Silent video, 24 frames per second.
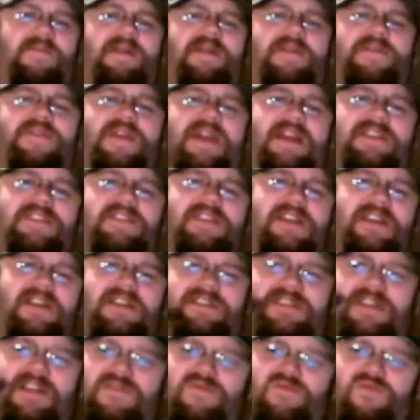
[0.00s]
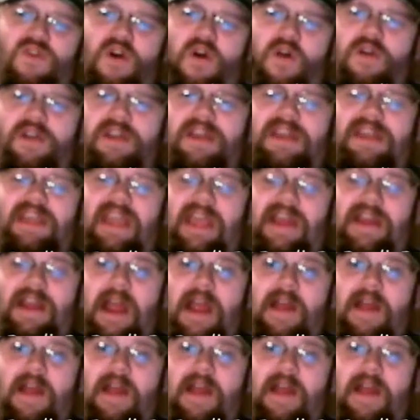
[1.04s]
but things are going to start rolling again,